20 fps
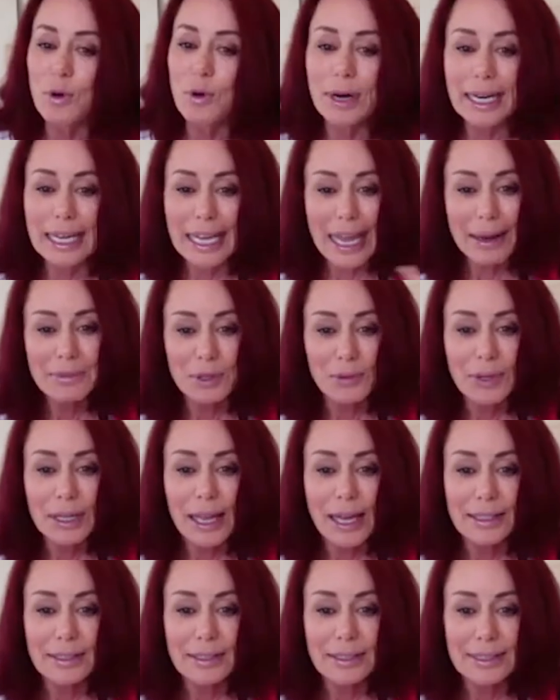But what I came to
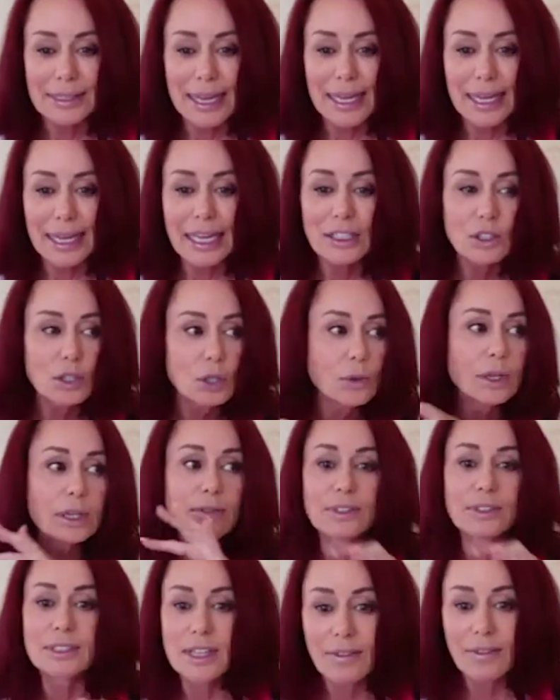realize is like
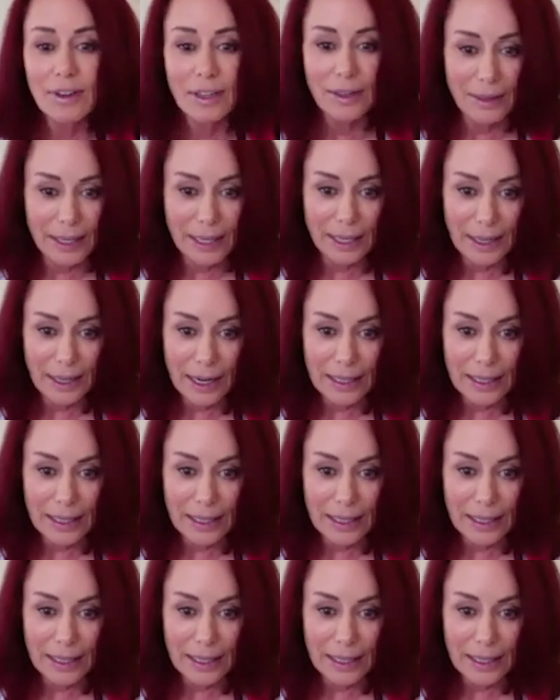intuitive is everything in